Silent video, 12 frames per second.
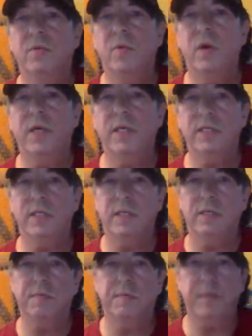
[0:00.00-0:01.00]
one is
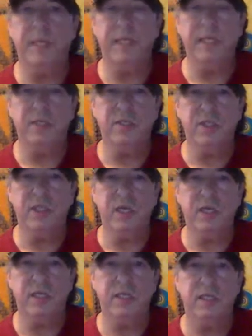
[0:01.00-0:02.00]
mainly a
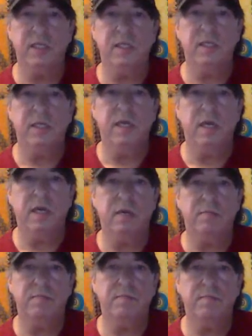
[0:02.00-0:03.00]
Shiite
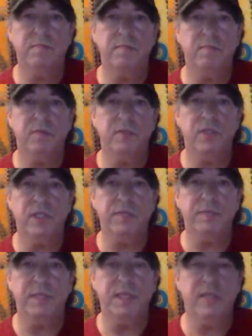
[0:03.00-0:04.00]

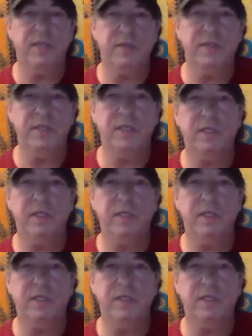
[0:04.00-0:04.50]
regime, and the other is